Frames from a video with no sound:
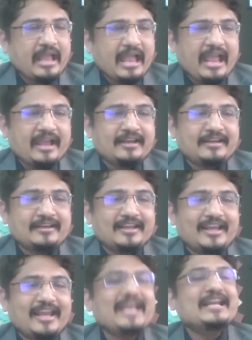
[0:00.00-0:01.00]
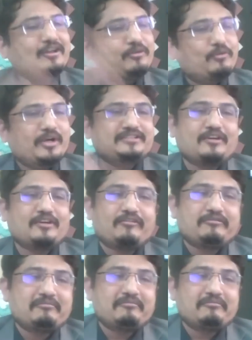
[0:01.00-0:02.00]
And in other words of
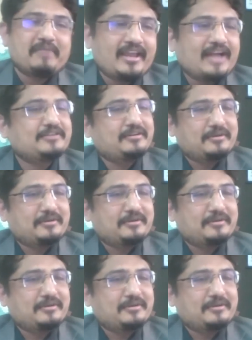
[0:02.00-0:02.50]
my